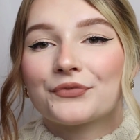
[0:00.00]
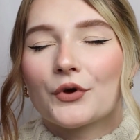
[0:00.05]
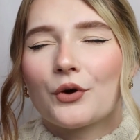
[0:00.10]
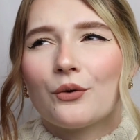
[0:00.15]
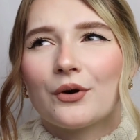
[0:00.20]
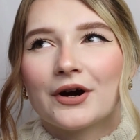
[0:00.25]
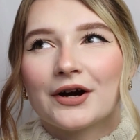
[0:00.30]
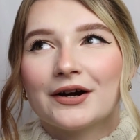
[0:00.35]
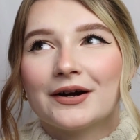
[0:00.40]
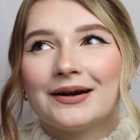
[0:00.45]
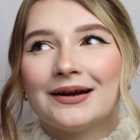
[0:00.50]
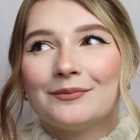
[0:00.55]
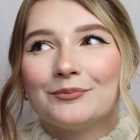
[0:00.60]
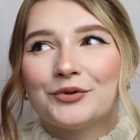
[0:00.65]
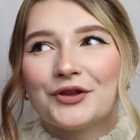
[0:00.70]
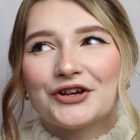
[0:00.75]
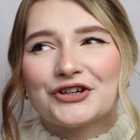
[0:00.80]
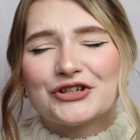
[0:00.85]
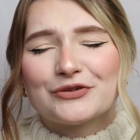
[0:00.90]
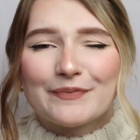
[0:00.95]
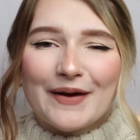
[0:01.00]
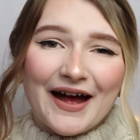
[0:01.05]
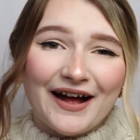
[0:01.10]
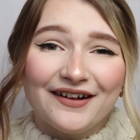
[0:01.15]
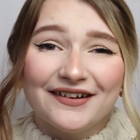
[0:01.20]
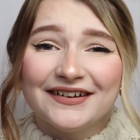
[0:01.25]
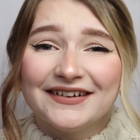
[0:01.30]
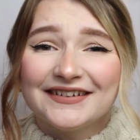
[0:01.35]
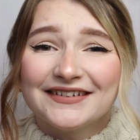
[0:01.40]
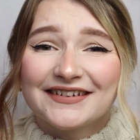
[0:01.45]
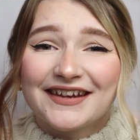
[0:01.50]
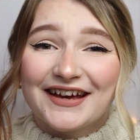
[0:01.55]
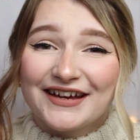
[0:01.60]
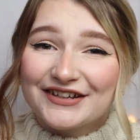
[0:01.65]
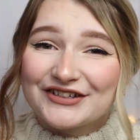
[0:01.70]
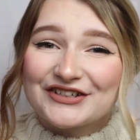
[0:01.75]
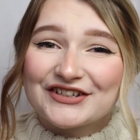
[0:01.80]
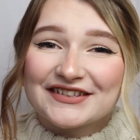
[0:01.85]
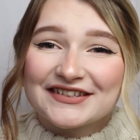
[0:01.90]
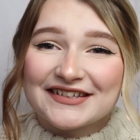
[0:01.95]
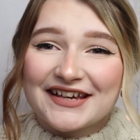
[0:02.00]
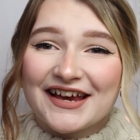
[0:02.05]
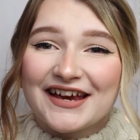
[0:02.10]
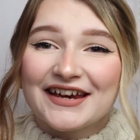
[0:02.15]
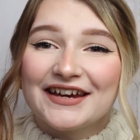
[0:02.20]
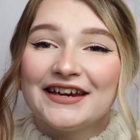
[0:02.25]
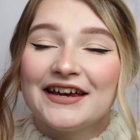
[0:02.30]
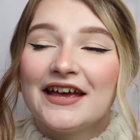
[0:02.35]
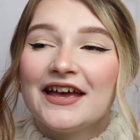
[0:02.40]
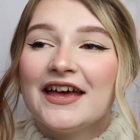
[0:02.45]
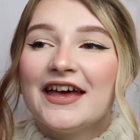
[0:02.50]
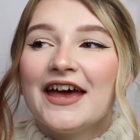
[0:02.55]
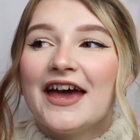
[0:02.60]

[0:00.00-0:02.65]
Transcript: or blush palette, I should say.